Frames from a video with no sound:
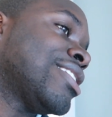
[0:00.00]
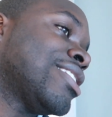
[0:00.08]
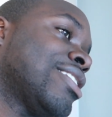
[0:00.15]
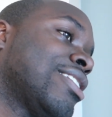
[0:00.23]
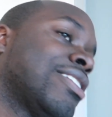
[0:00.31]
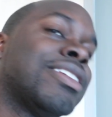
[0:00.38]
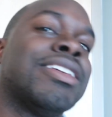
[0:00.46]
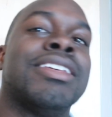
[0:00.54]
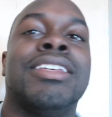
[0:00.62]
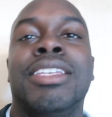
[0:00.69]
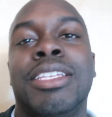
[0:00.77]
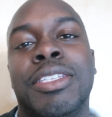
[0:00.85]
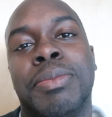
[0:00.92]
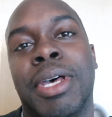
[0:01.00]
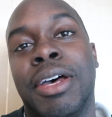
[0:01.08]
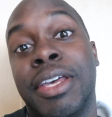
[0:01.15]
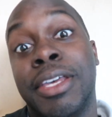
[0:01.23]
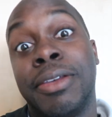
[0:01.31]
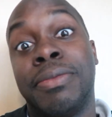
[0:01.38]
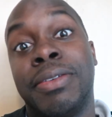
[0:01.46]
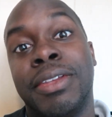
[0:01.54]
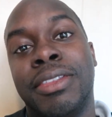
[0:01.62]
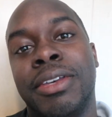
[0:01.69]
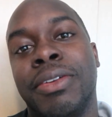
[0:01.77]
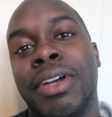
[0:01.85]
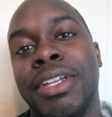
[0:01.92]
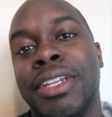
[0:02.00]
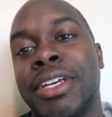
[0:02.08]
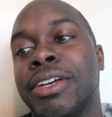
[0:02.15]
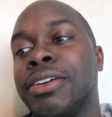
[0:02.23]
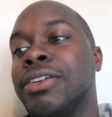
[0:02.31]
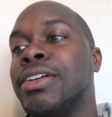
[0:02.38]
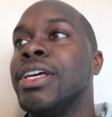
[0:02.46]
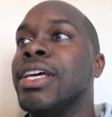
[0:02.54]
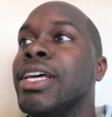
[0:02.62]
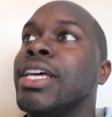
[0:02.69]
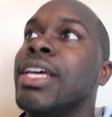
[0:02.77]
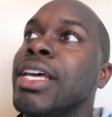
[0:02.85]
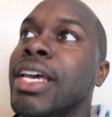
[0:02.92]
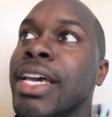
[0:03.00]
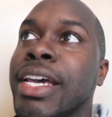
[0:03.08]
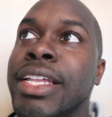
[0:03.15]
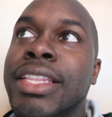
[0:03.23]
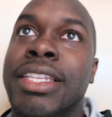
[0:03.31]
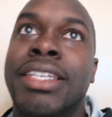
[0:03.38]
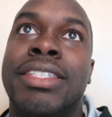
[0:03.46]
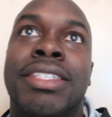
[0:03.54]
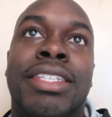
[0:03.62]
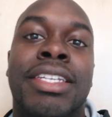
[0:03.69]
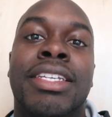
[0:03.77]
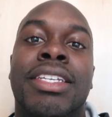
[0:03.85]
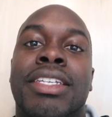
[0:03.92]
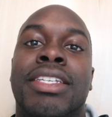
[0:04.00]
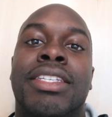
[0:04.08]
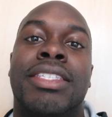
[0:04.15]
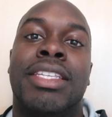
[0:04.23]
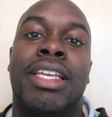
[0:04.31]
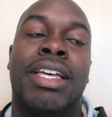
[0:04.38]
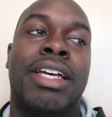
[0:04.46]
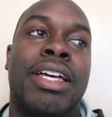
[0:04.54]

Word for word: 8:50. It's about 8:50 right now. And this is